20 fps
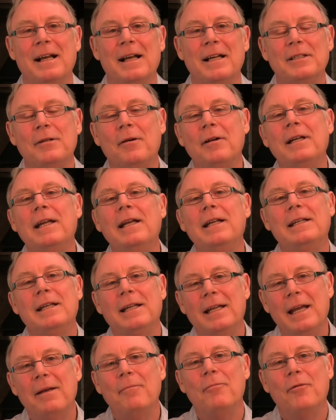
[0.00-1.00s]
So I need to
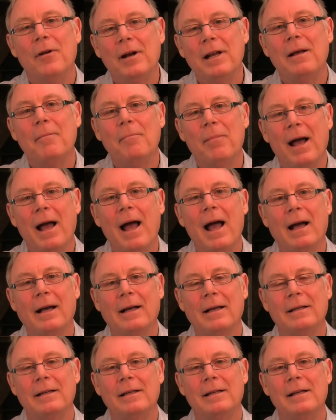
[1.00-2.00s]
keep running
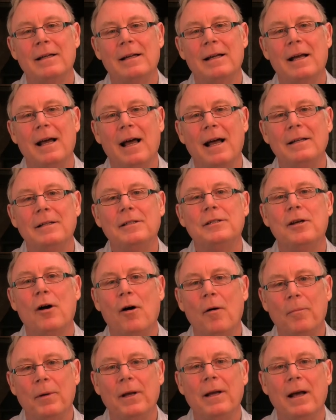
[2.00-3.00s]
back and
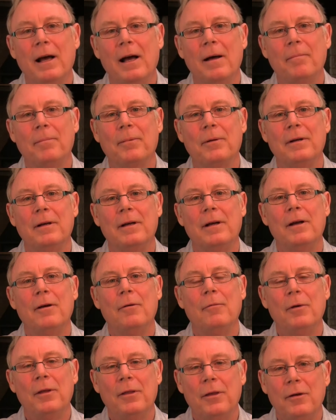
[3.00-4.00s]
topping up
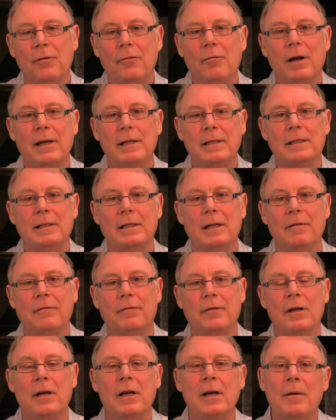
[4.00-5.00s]
with Christ's
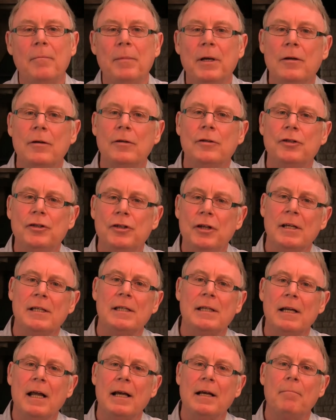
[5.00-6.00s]
love. Because
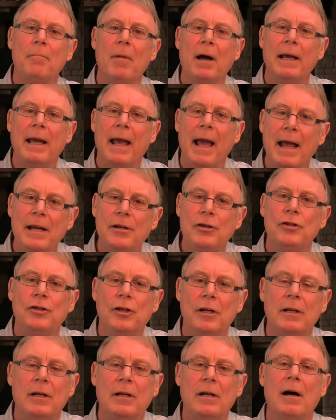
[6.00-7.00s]
just like my
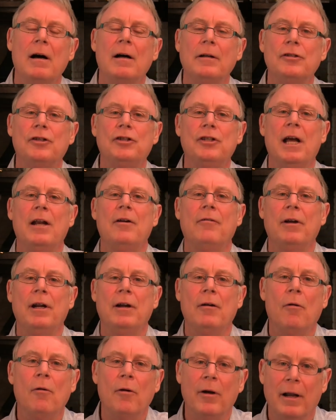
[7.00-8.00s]
engine can't generate
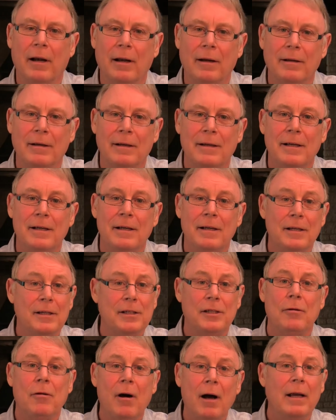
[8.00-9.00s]
oil,
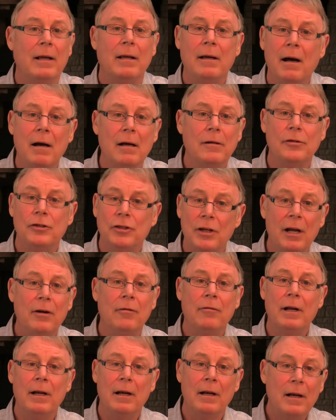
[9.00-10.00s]
so I can't
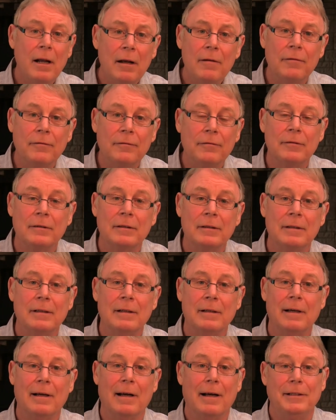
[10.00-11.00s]
generate love.
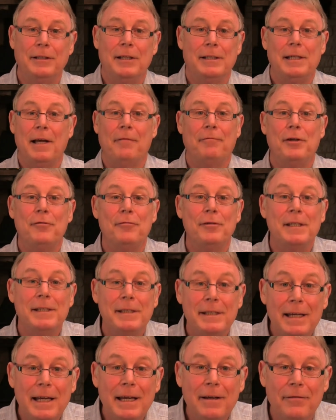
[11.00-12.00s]
I just have to
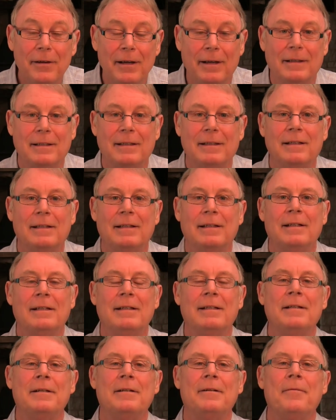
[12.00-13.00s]
receive it.
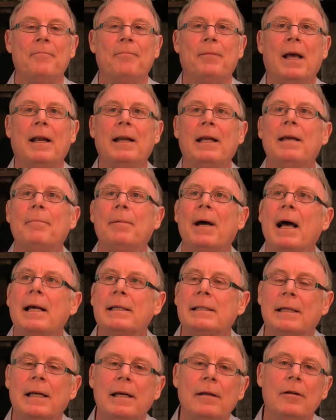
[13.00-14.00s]
And I keep
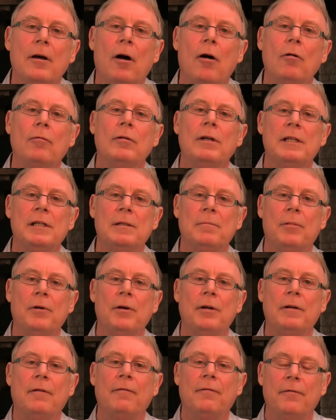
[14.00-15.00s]
asking the Holy
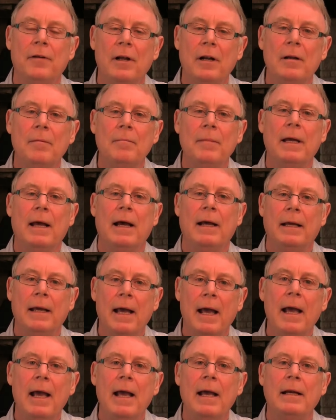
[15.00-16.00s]
Spirit to fill me
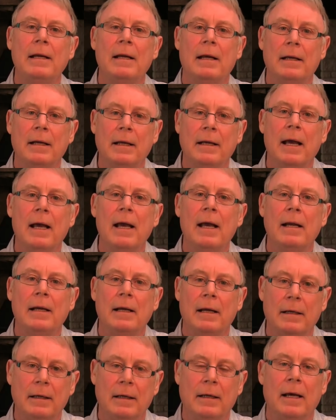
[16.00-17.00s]
again and again
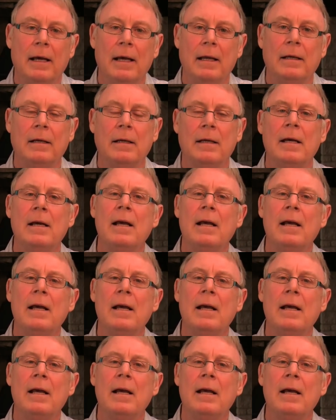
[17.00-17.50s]
and again.